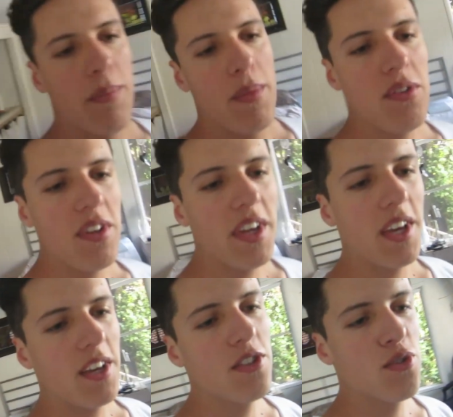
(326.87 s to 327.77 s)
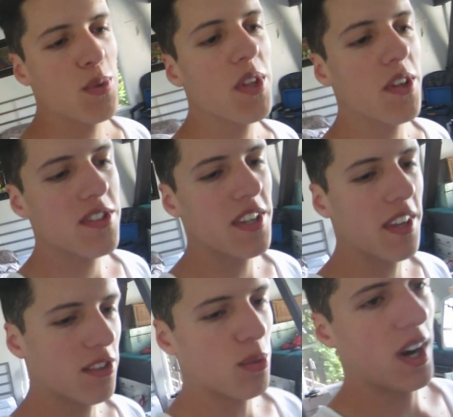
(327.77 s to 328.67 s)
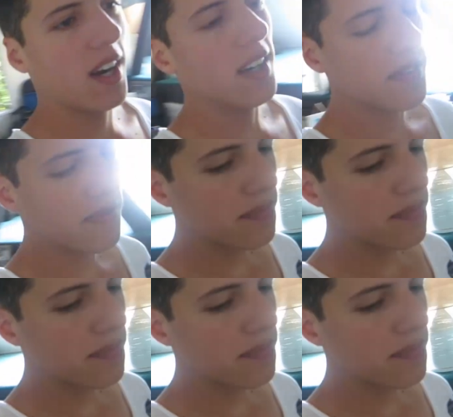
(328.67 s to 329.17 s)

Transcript: Music is just one of those things where